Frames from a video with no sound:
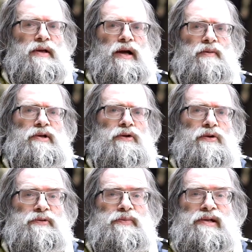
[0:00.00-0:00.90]
I mean,
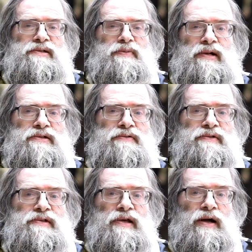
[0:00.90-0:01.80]
all the best parts
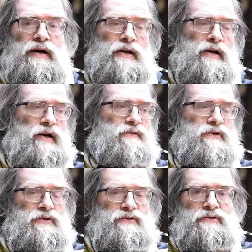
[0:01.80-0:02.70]
of India have
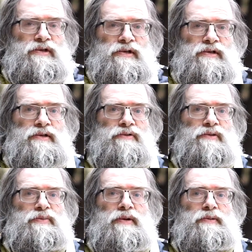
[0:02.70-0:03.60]
gone to the Indian
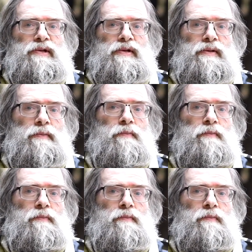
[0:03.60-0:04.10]
Republic.